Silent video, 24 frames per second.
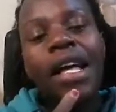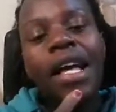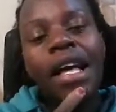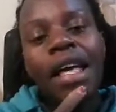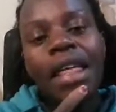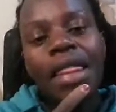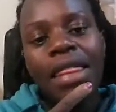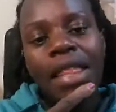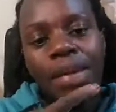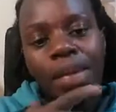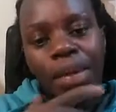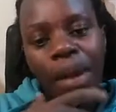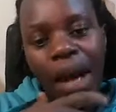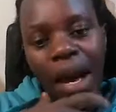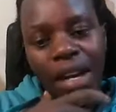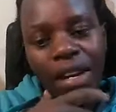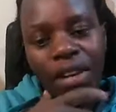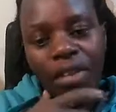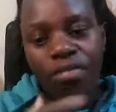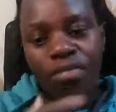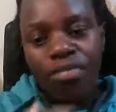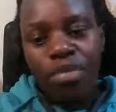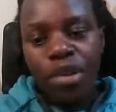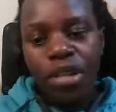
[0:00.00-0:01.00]
the kind
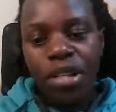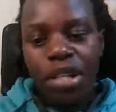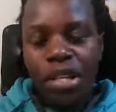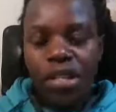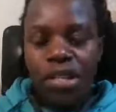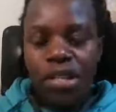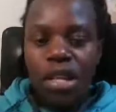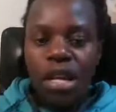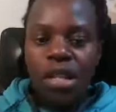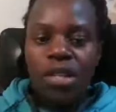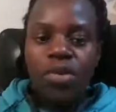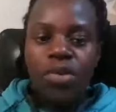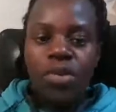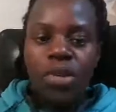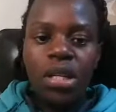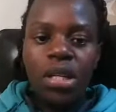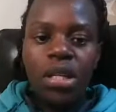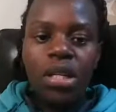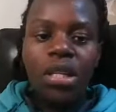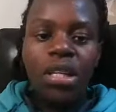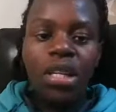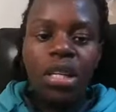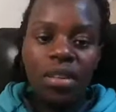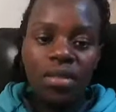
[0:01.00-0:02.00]
of proteins that
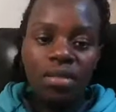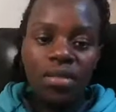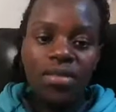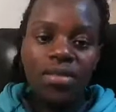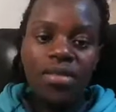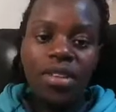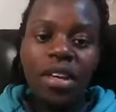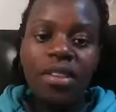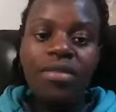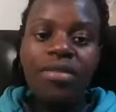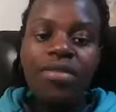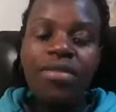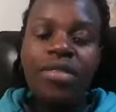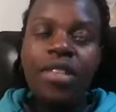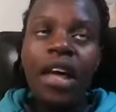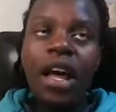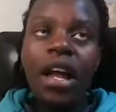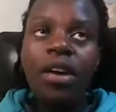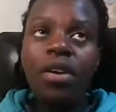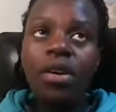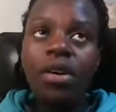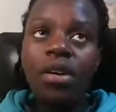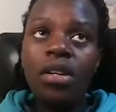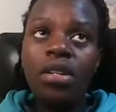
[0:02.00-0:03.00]
we give, if they are
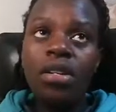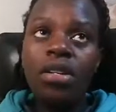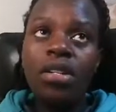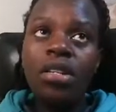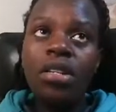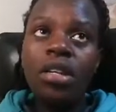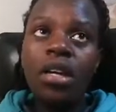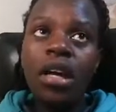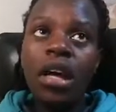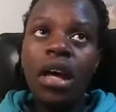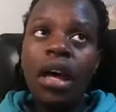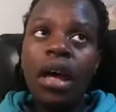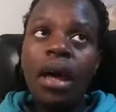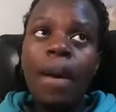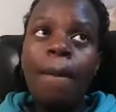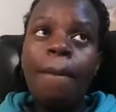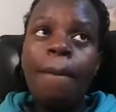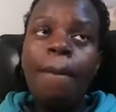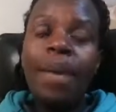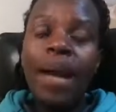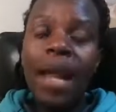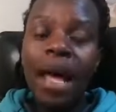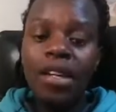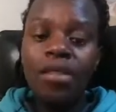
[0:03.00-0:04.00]
not
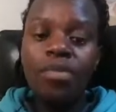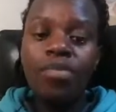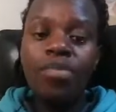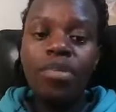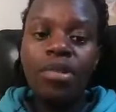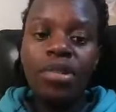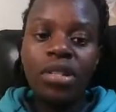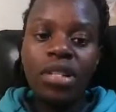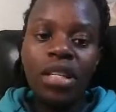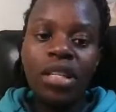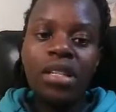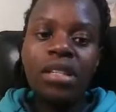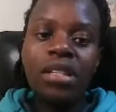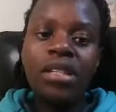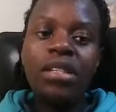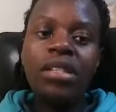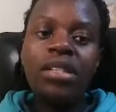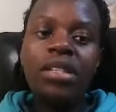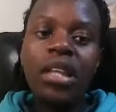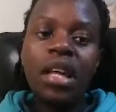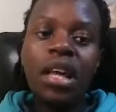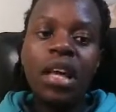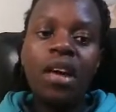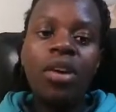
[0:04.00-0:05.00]
plant proteins,
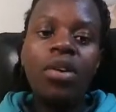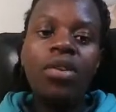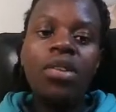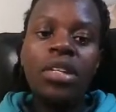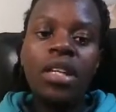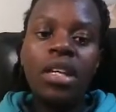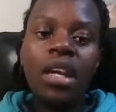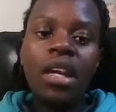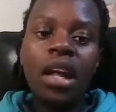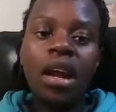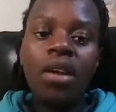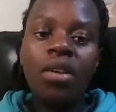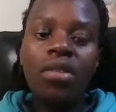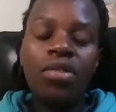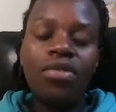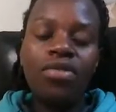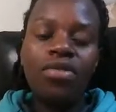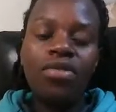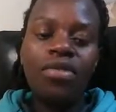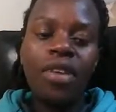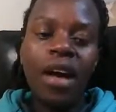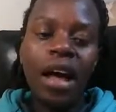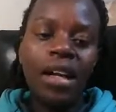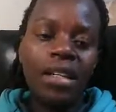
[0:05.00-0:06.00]
they contain a lot of
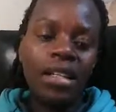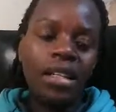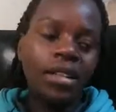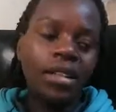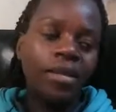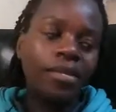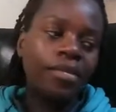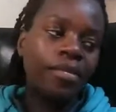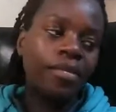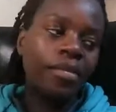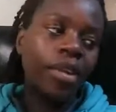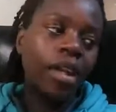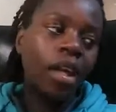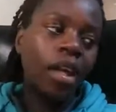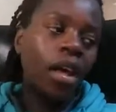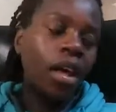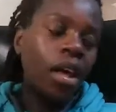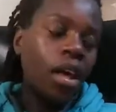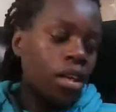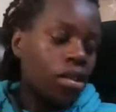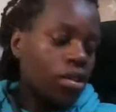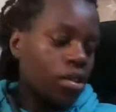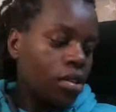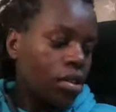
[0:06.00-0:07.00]
fat.
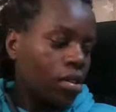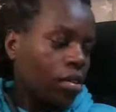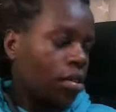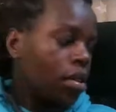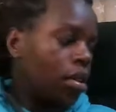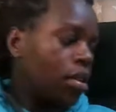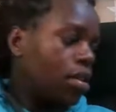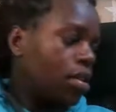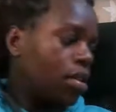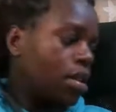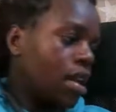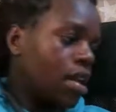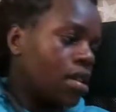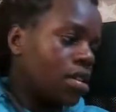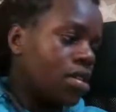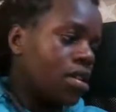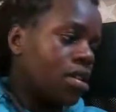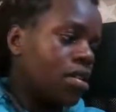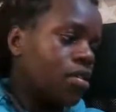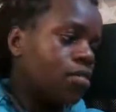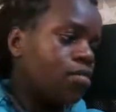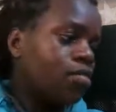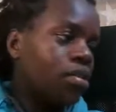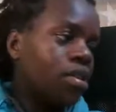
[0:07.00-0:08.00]
So there's
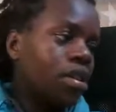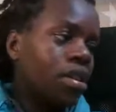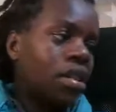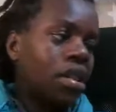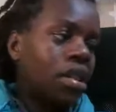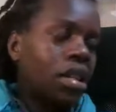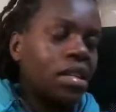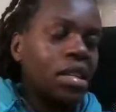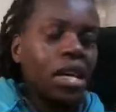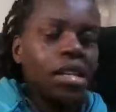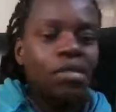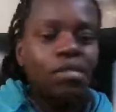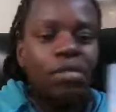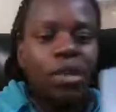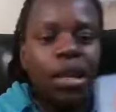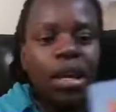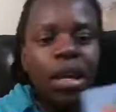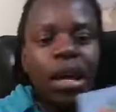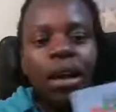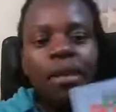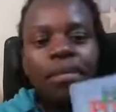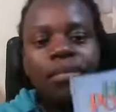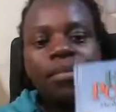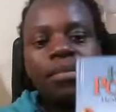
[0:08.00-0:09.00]
this book that has
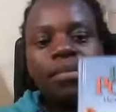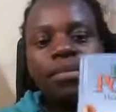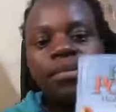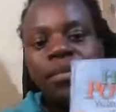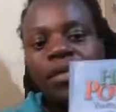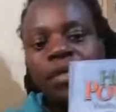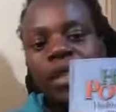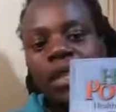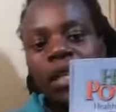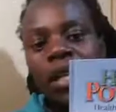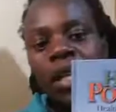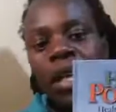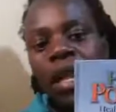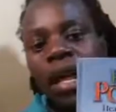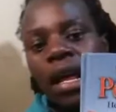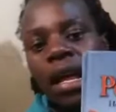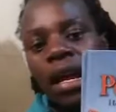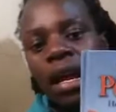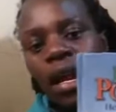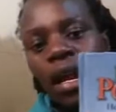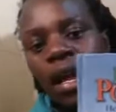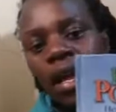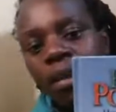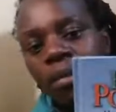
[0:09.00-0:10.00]
become
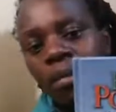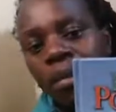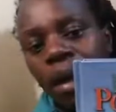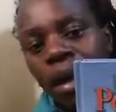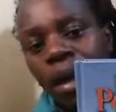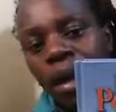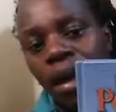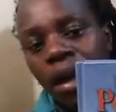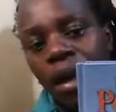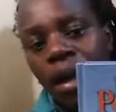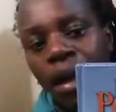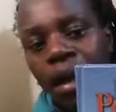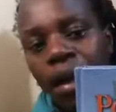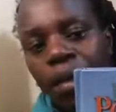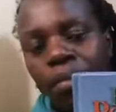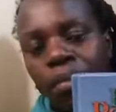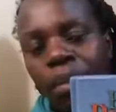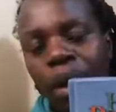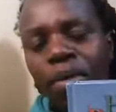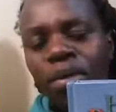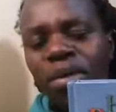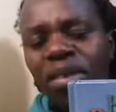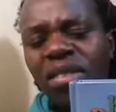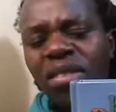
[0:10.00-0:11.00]
like my
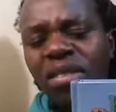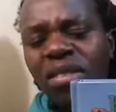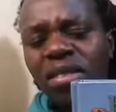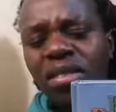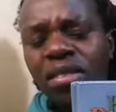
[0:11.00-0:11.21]
what,